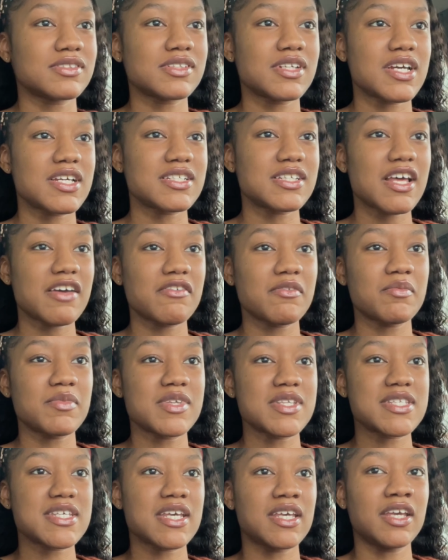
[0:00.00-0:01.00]
I just haven't
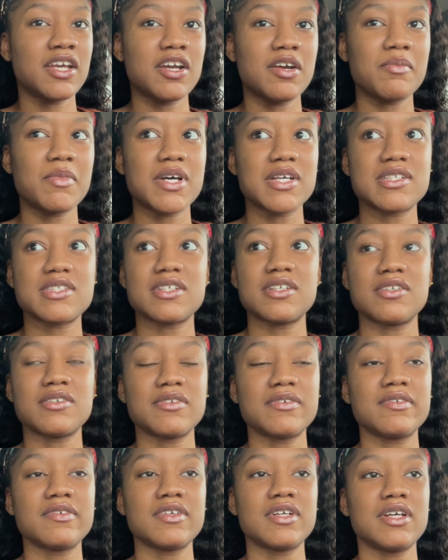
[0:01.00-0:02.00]
been taking care of myself.
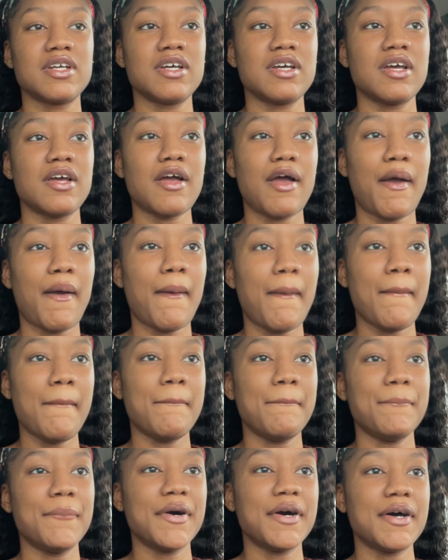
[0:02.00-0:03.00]

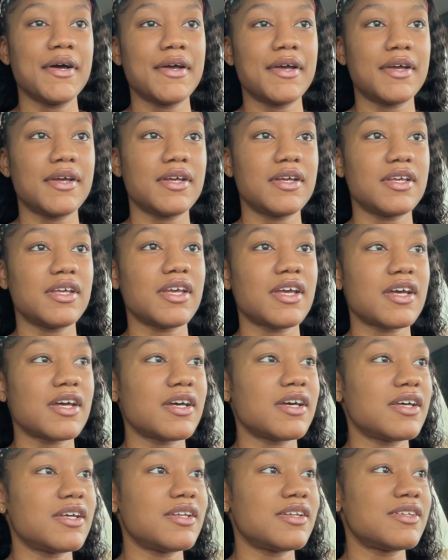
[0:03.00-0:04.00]
But yeah,
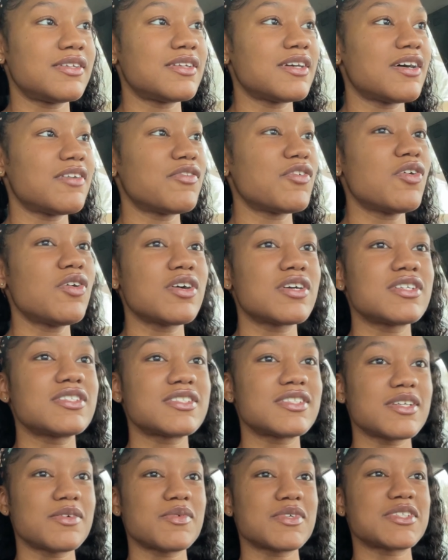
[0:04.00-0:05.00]
and of
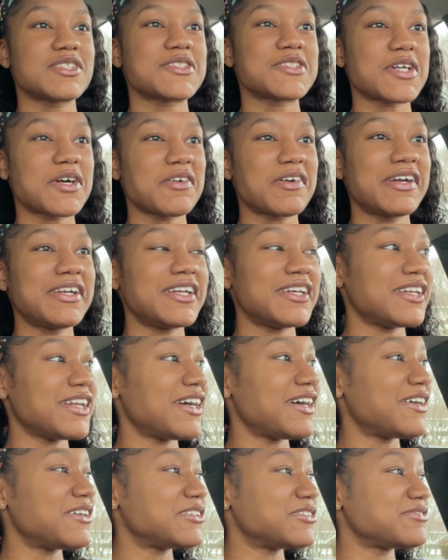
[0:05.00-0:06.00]
course, it wants to start raining
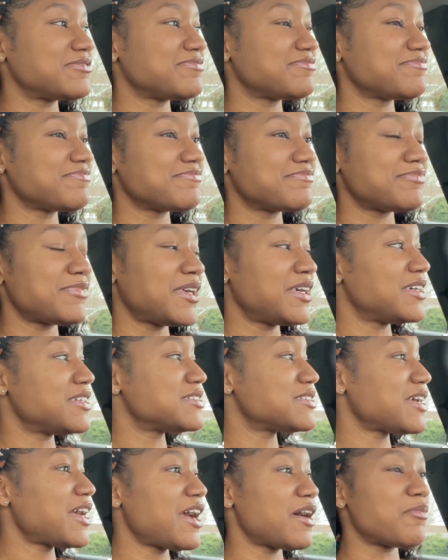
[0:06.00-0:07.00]
now. But
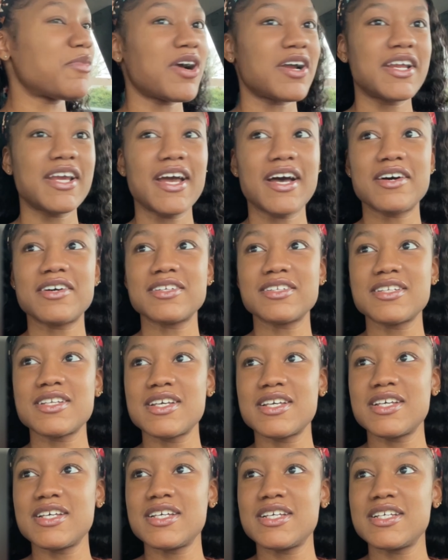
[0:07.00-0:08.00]
it's okay, I'm already out.
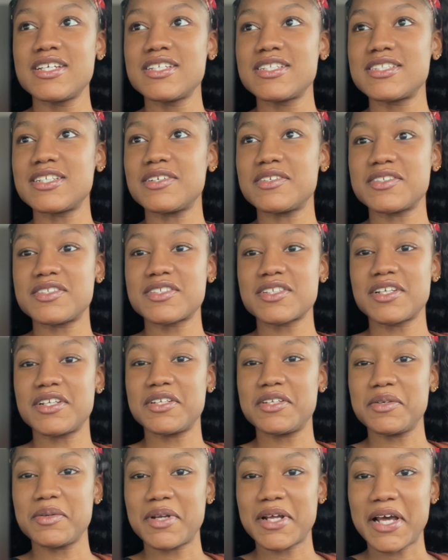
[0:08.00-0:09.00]
So I'm just gonna
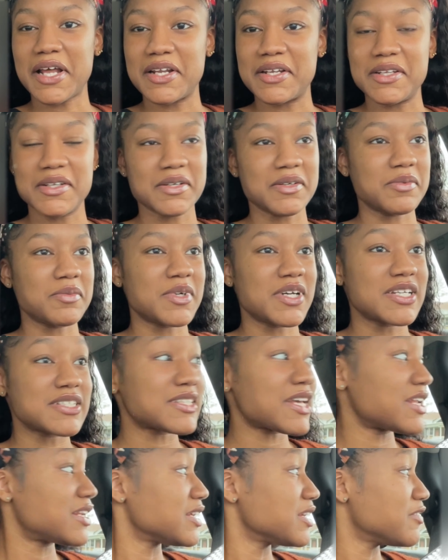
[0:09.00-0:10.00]
do what I gotta do because
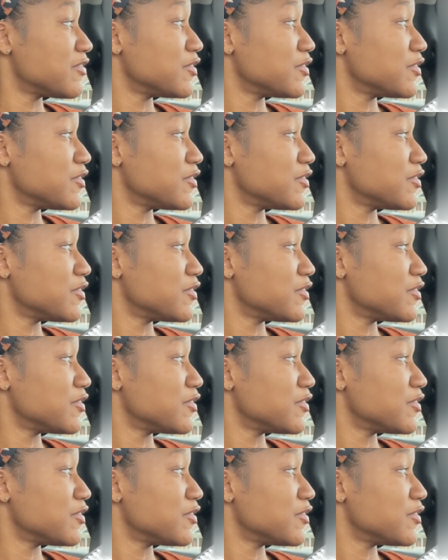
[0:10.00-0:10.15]
I need